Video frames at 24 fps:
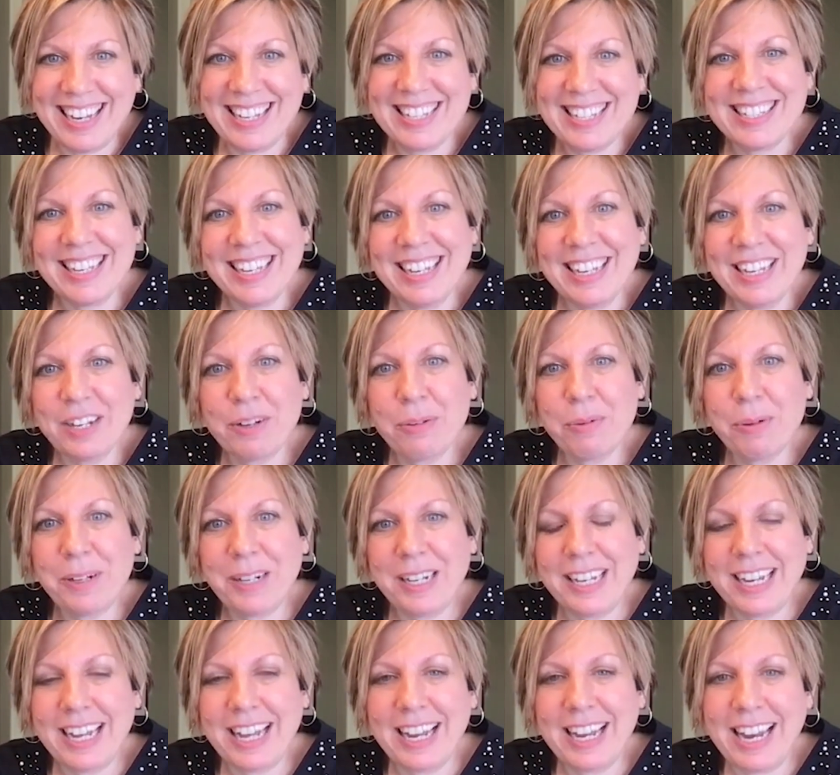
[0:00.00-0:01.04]
is
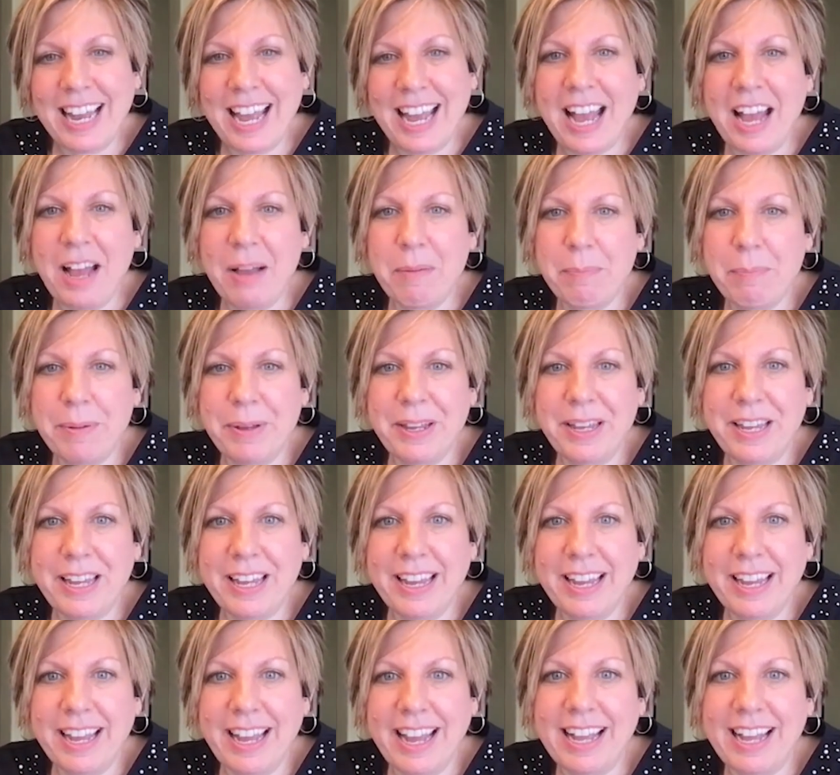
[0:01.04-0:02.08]
equally unhappy
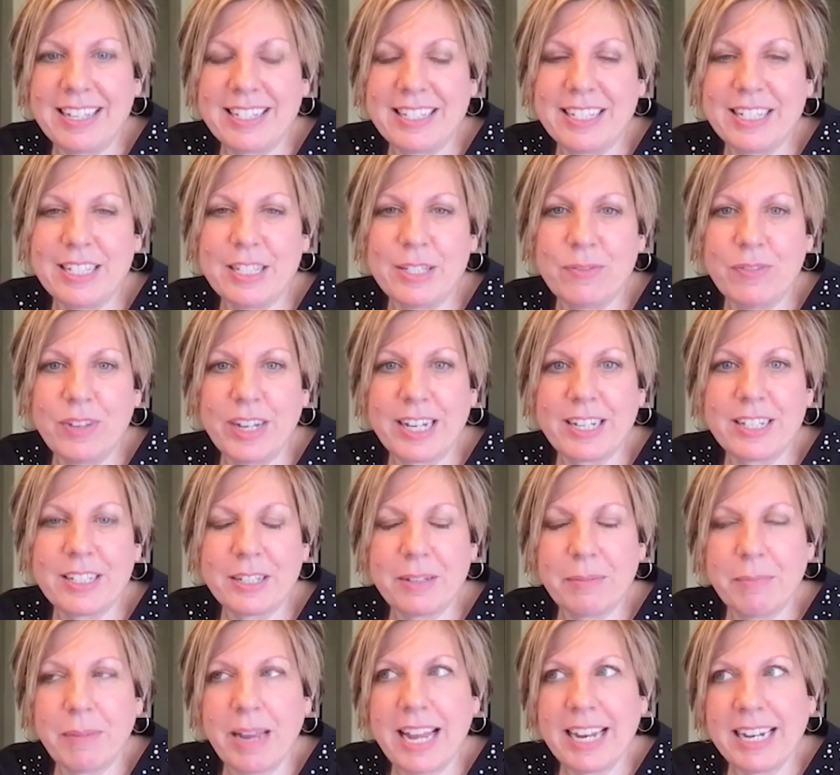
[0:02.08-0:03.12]
as his
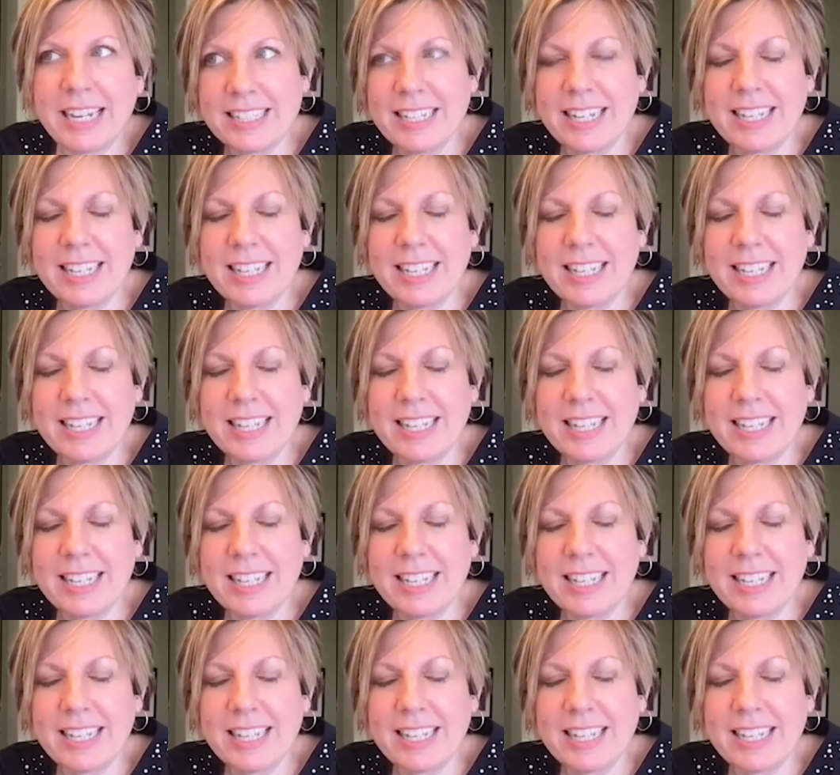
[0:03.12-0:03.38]
victim, and he